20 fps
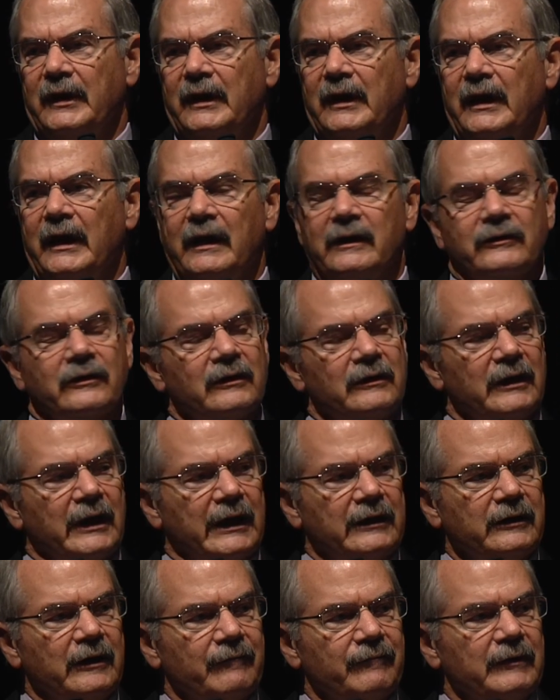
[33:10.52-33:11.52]
and
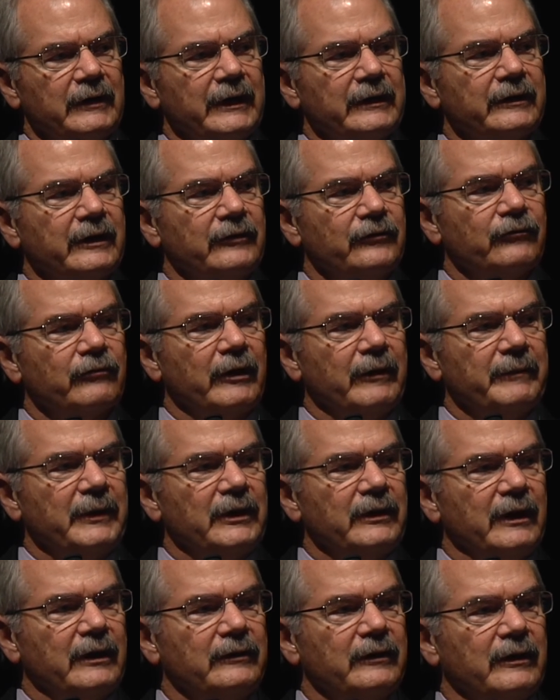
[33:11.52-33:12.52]
collectively
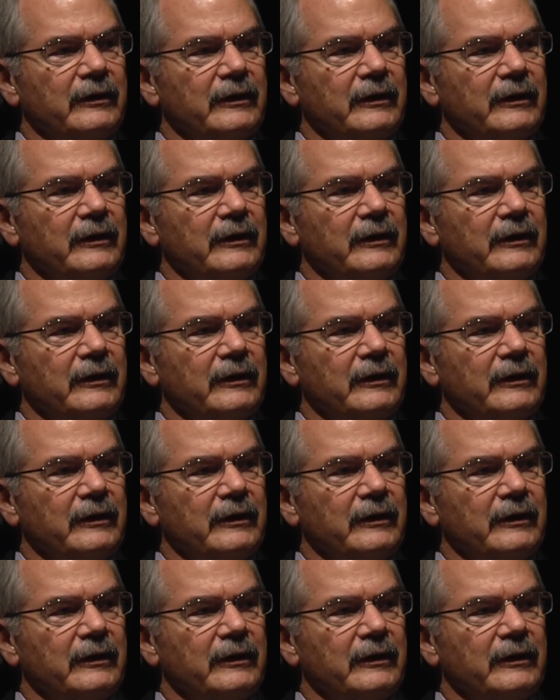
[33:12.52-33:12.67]
contributed